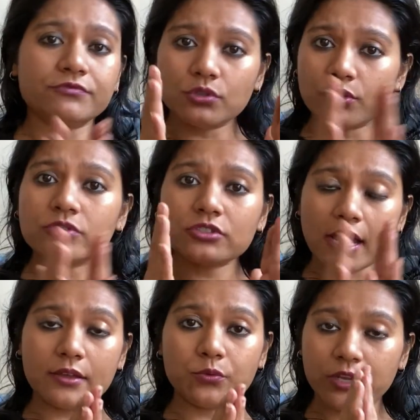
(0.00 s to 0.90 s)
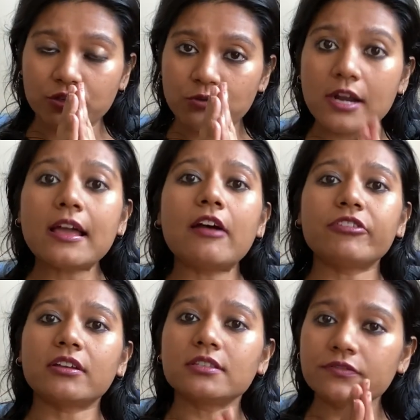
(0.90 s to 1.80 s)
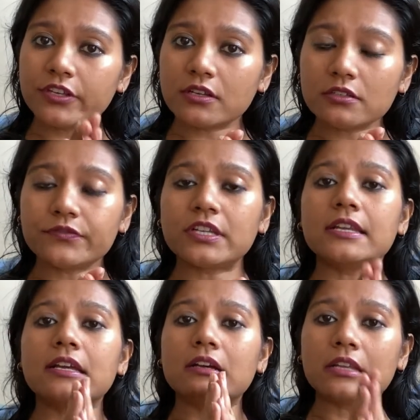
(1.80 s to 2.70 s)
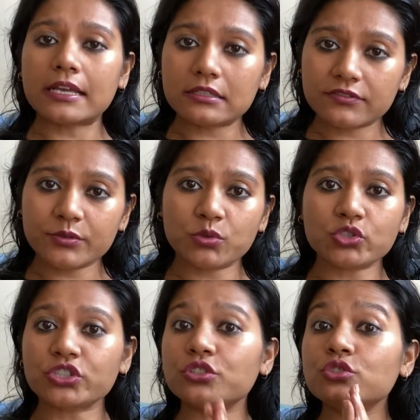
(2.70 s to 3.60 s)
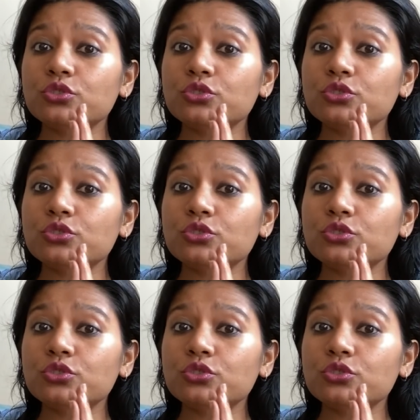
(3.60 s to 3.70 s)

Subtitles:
Don't try, when you are having a difficult feeling, a negative emotion,